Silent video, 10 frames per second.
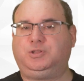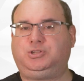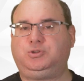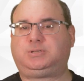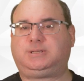
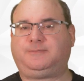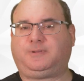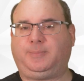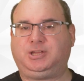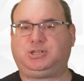reduced
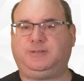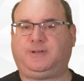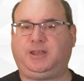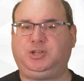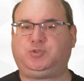inflammation
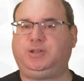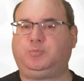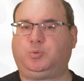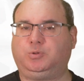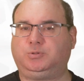of honey
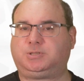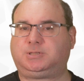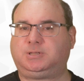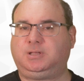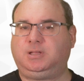treated
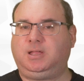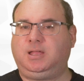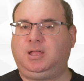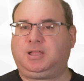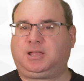wounds,
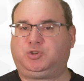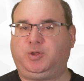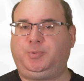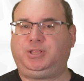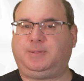
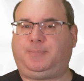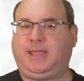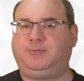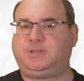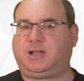contributing to
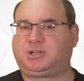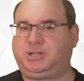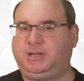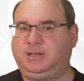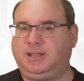pain
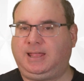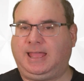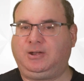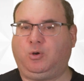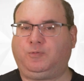reduction
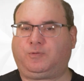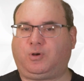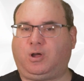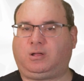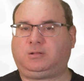and
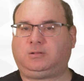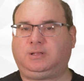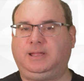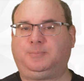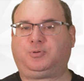overall
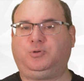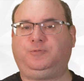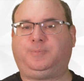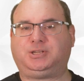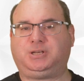
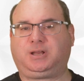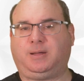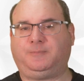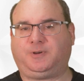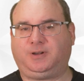improved patient
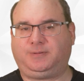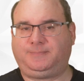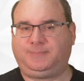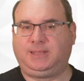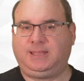comfort.
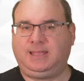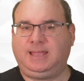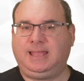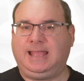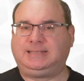
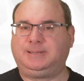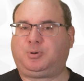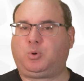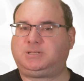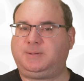It's
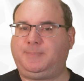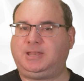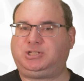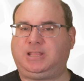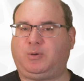important to
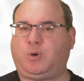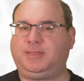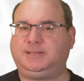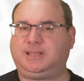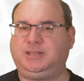mention that
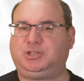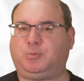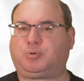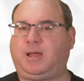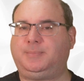while these studies
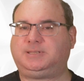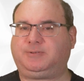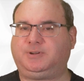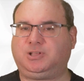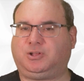show
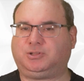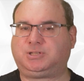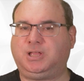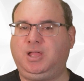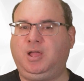promising
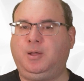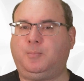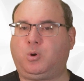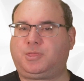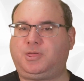results,
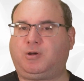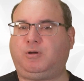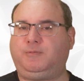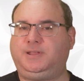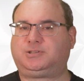more
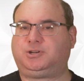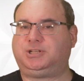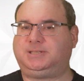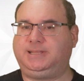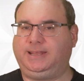thorough
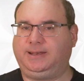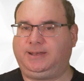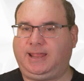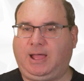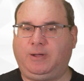research is
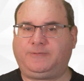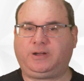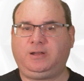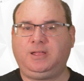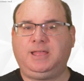needed.
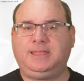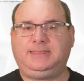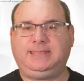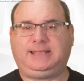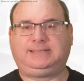However,
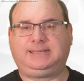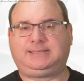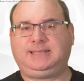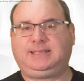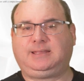the
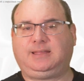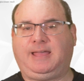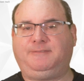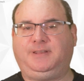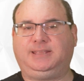existing
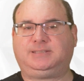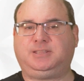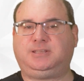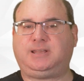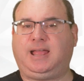evidence
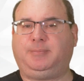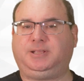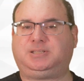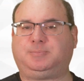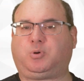
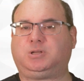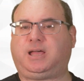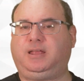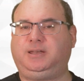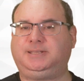undeniably supports
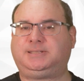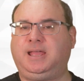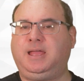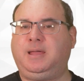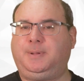honey's
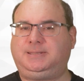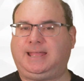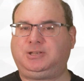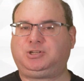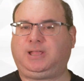
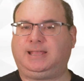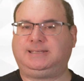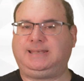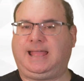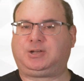potential
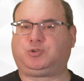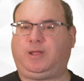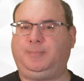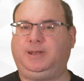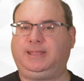as a natural
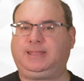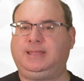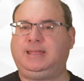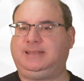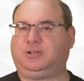remedy
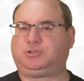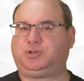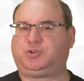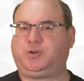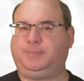in
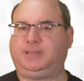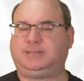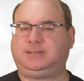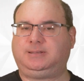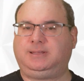ulcer
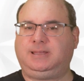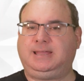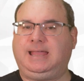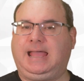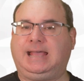treatment.
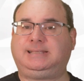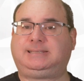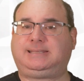As it